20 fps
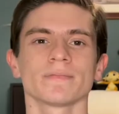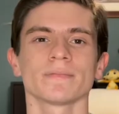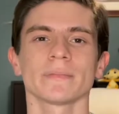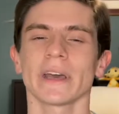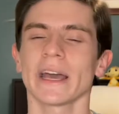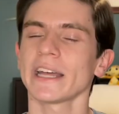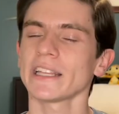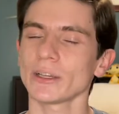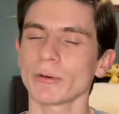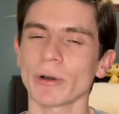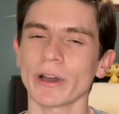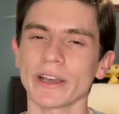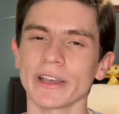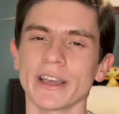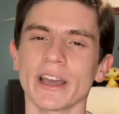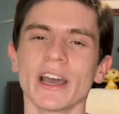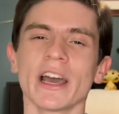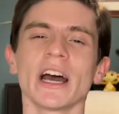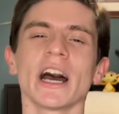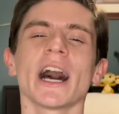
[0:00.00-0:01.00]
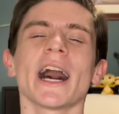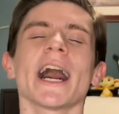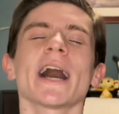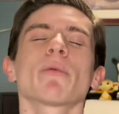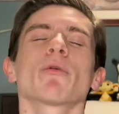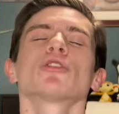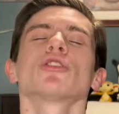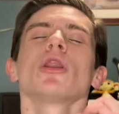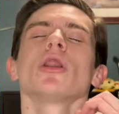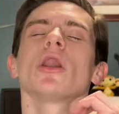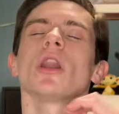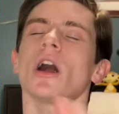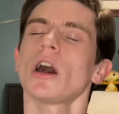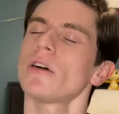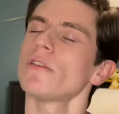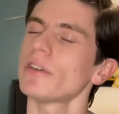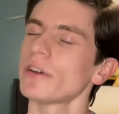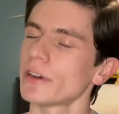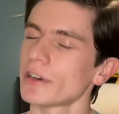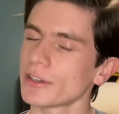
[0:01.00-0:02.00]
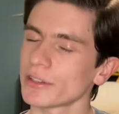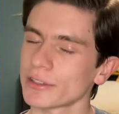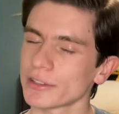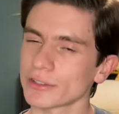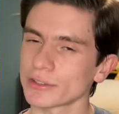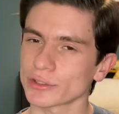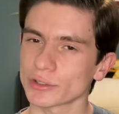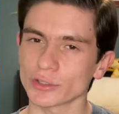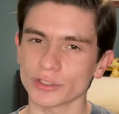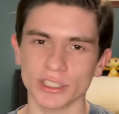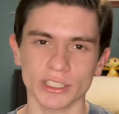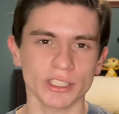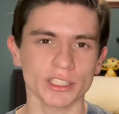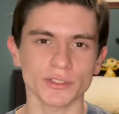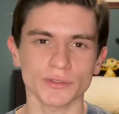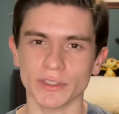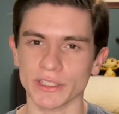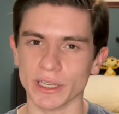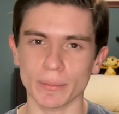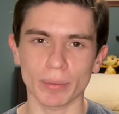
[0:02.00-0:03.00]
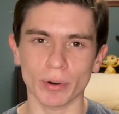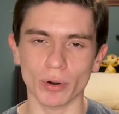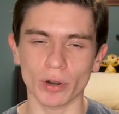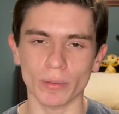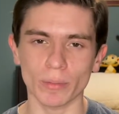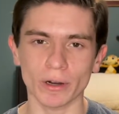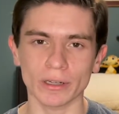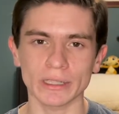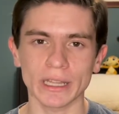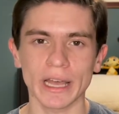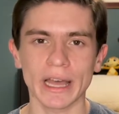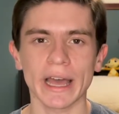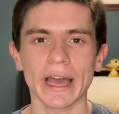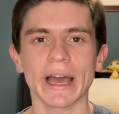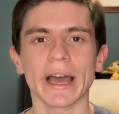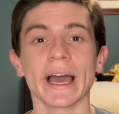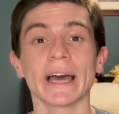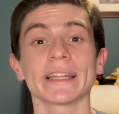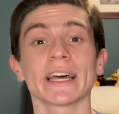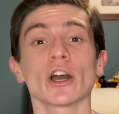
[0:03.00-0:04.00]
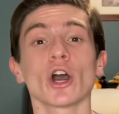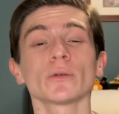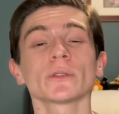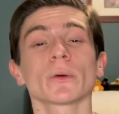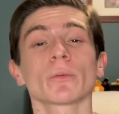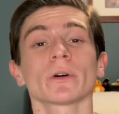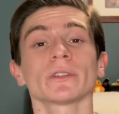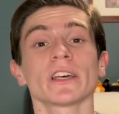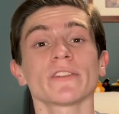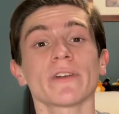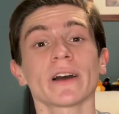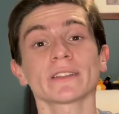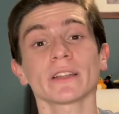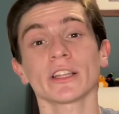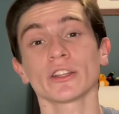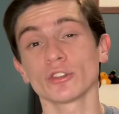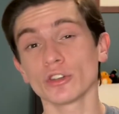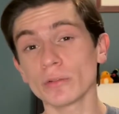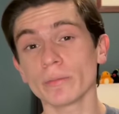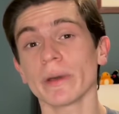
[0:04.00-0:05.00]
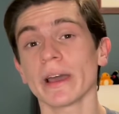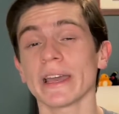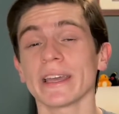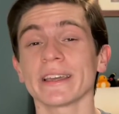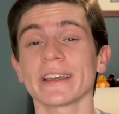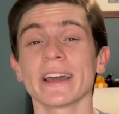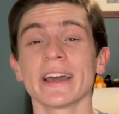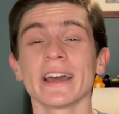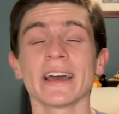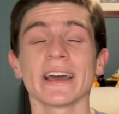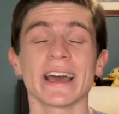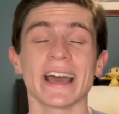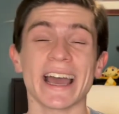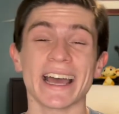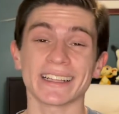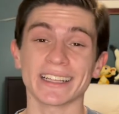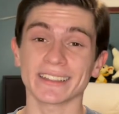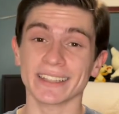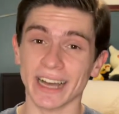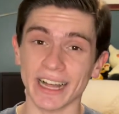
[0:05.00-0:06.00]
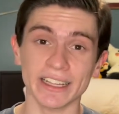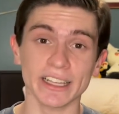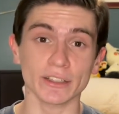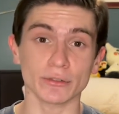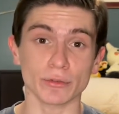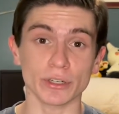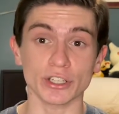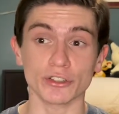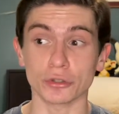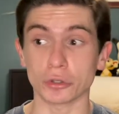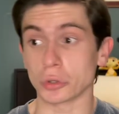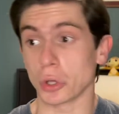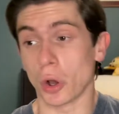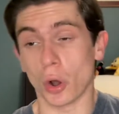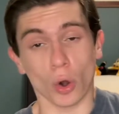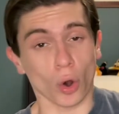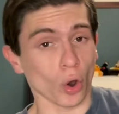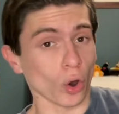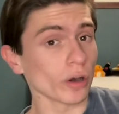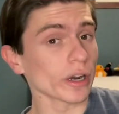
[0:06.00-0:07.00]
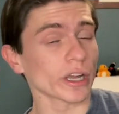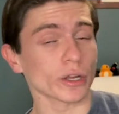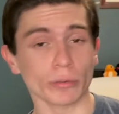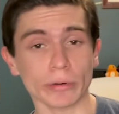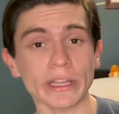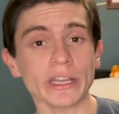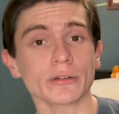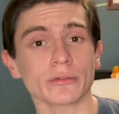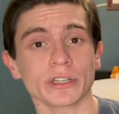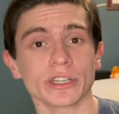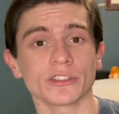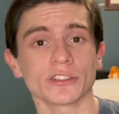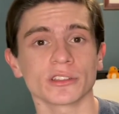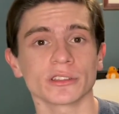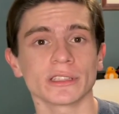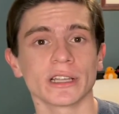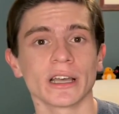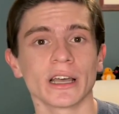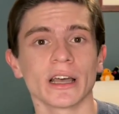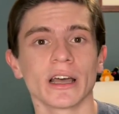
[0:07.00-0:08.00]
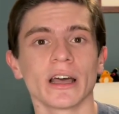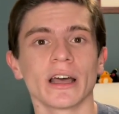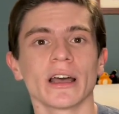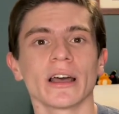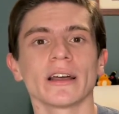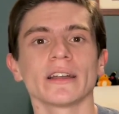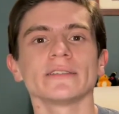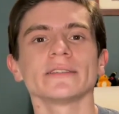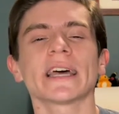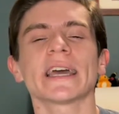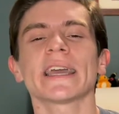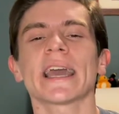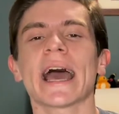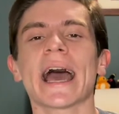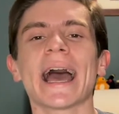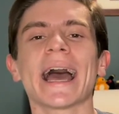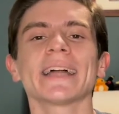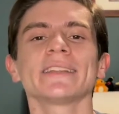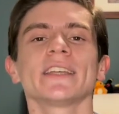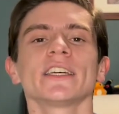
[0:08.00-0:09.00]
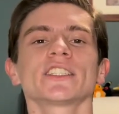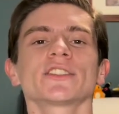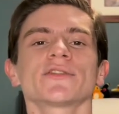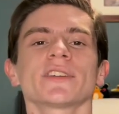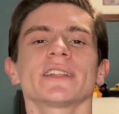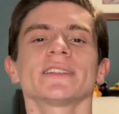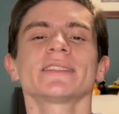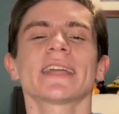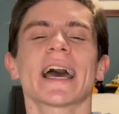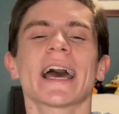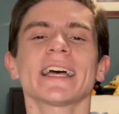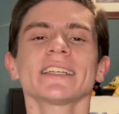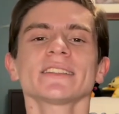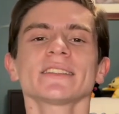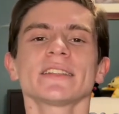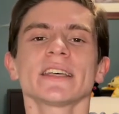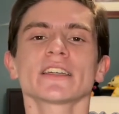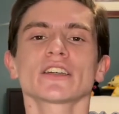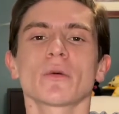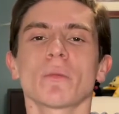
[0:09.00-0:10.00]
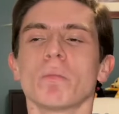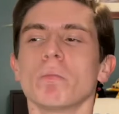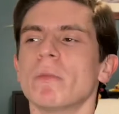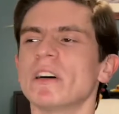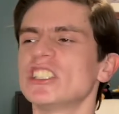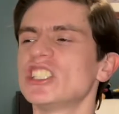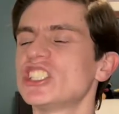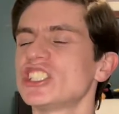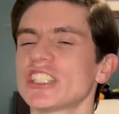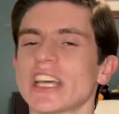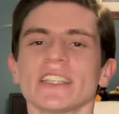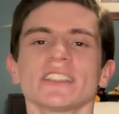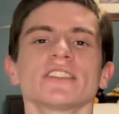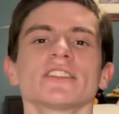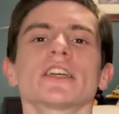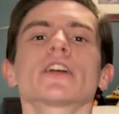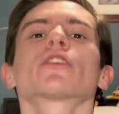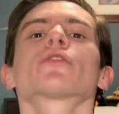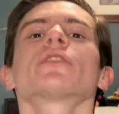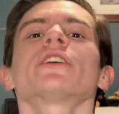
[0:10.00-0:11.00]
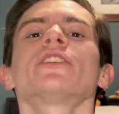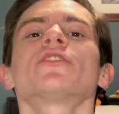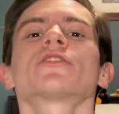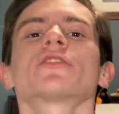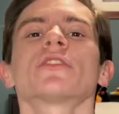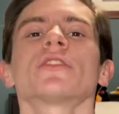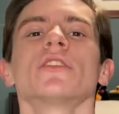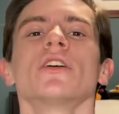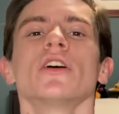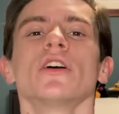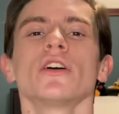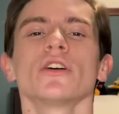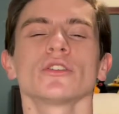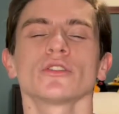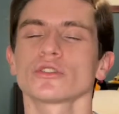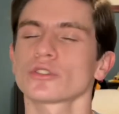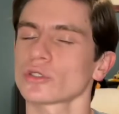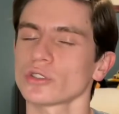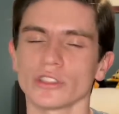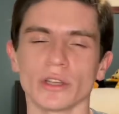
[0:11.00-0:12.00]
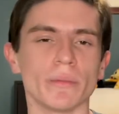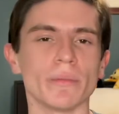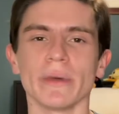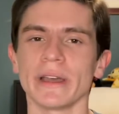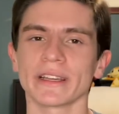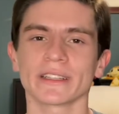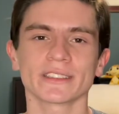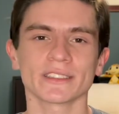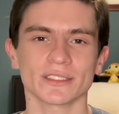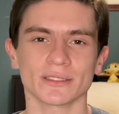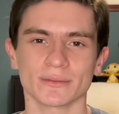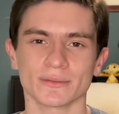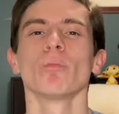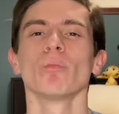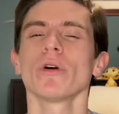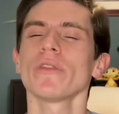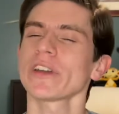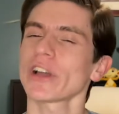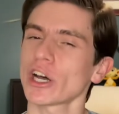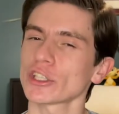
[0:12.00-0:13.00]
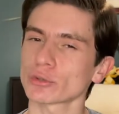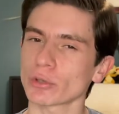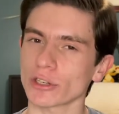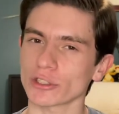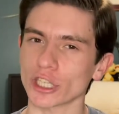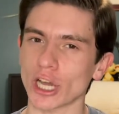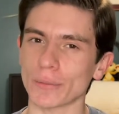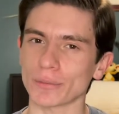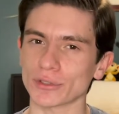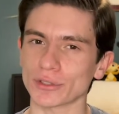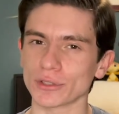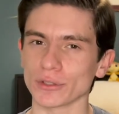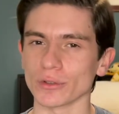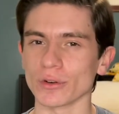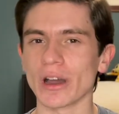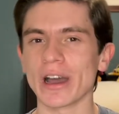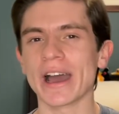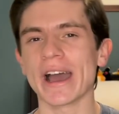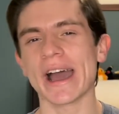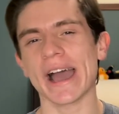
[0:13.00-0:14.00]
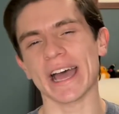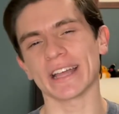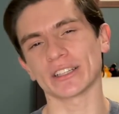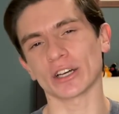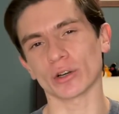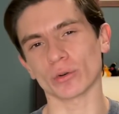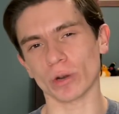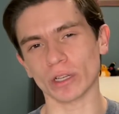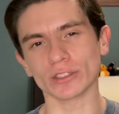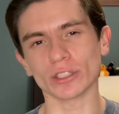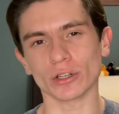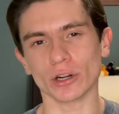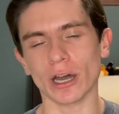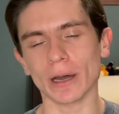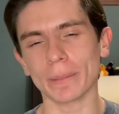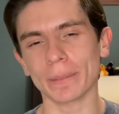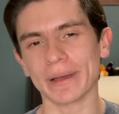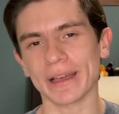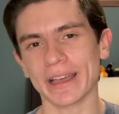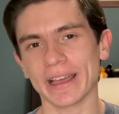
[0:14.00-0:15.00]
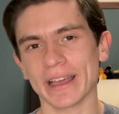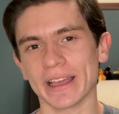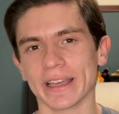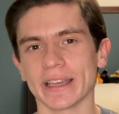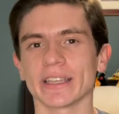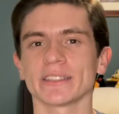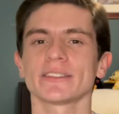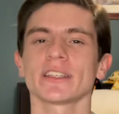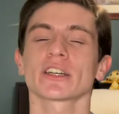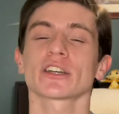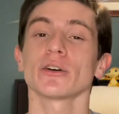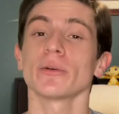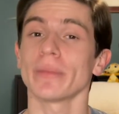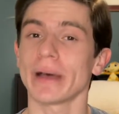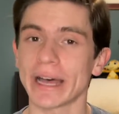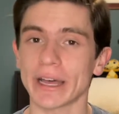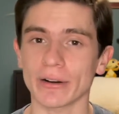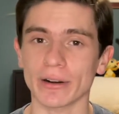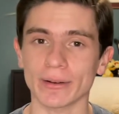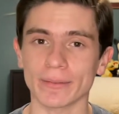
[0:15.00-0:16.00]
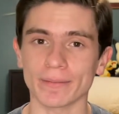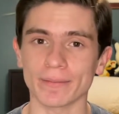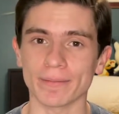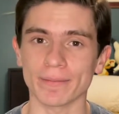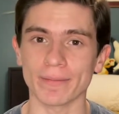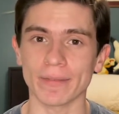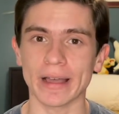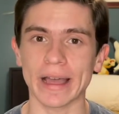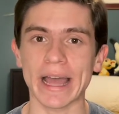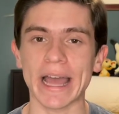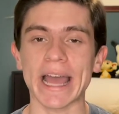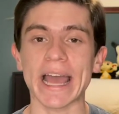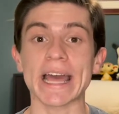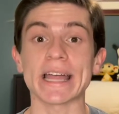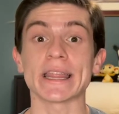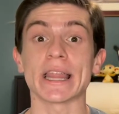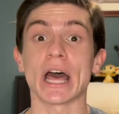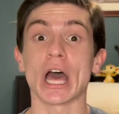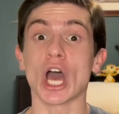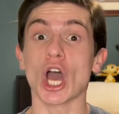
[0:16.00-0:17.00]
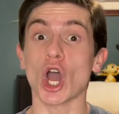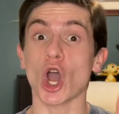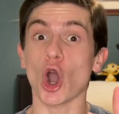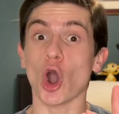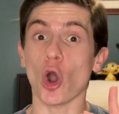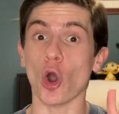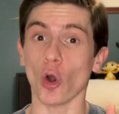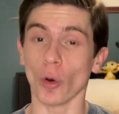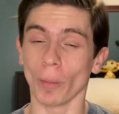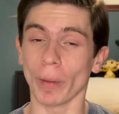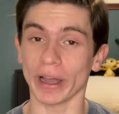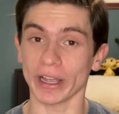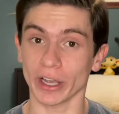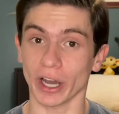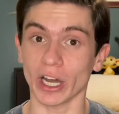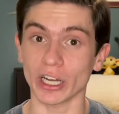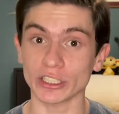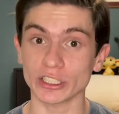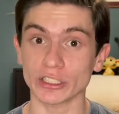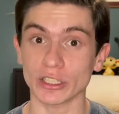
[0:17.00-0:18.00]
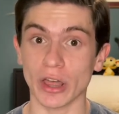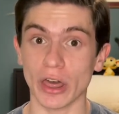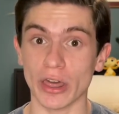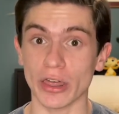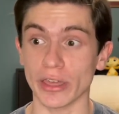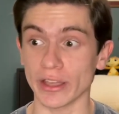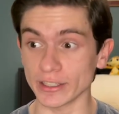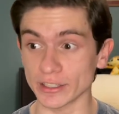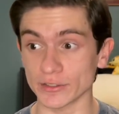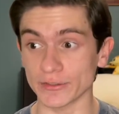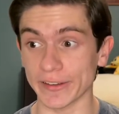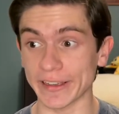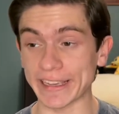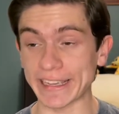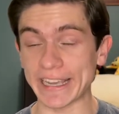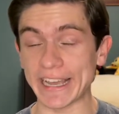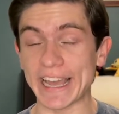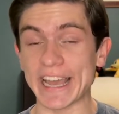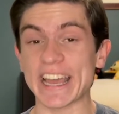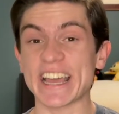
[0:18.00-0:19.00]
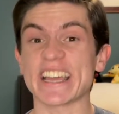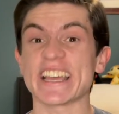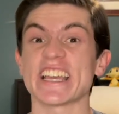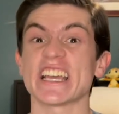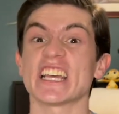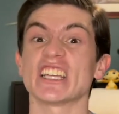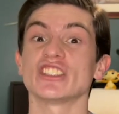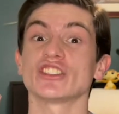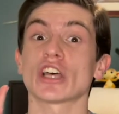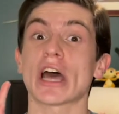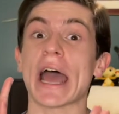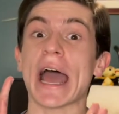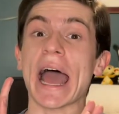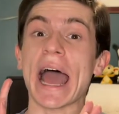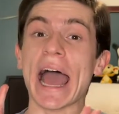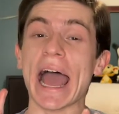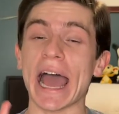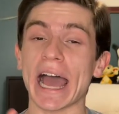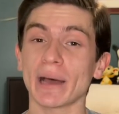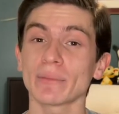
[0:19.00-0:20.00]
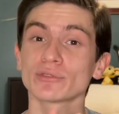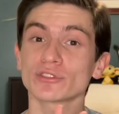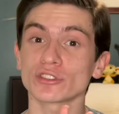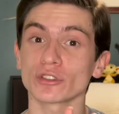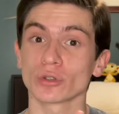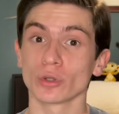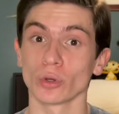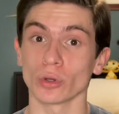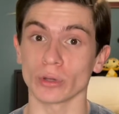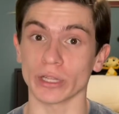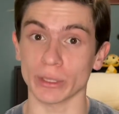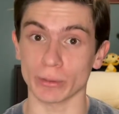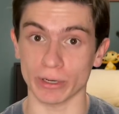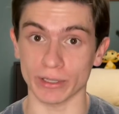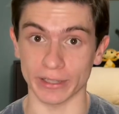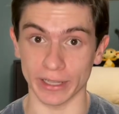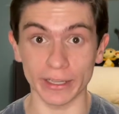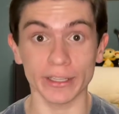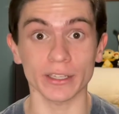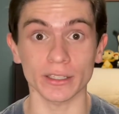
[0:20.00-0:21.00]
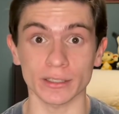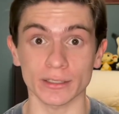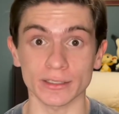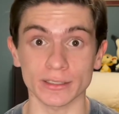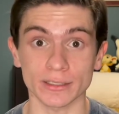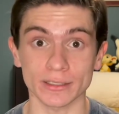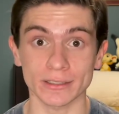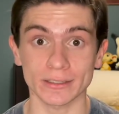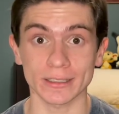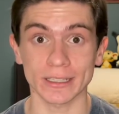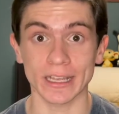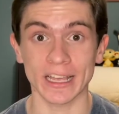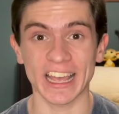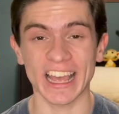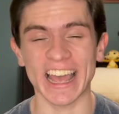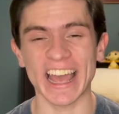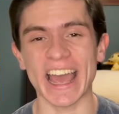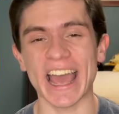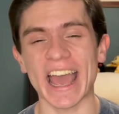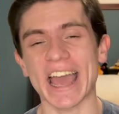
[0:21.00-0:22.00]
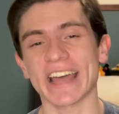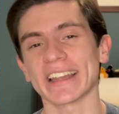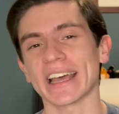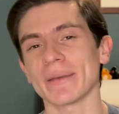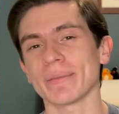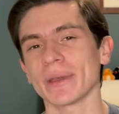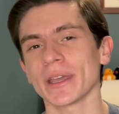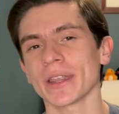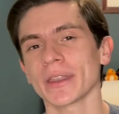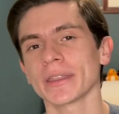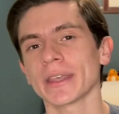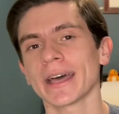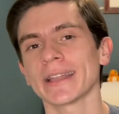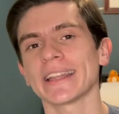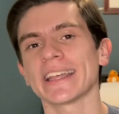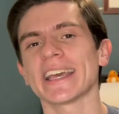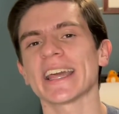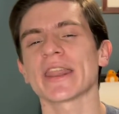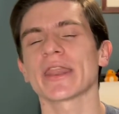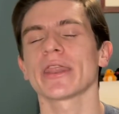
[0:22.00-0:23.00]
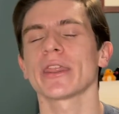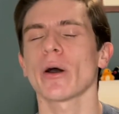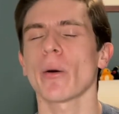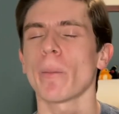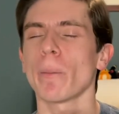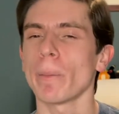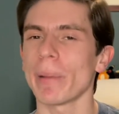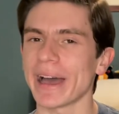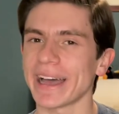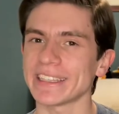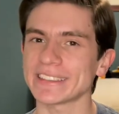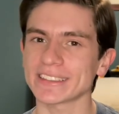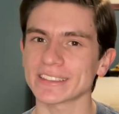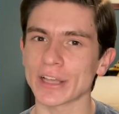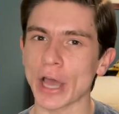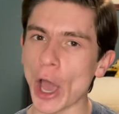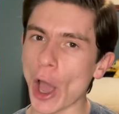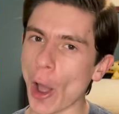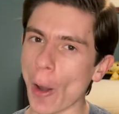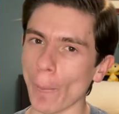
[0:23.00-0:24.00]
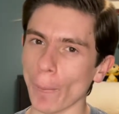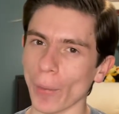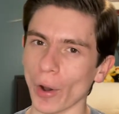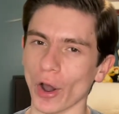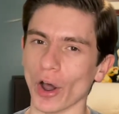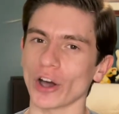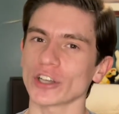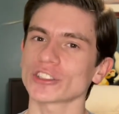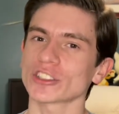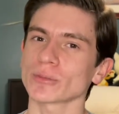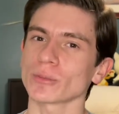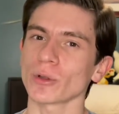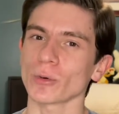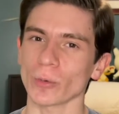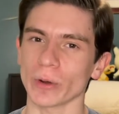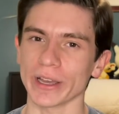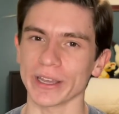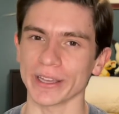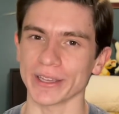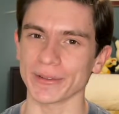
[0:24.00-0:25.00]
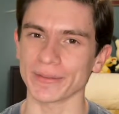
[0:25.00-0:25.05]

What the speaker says: Anyway, I would love to see this thing in Pokemon, and I hope that when they finally do make an Italian region or a Greek region, they add this fantastic, majestic creature to the mix. Moving on to our top 2, and a runner-up is the Chimera. And oh my gosh, this thing is absolutely ridiculous. And I mean that in the best possible way.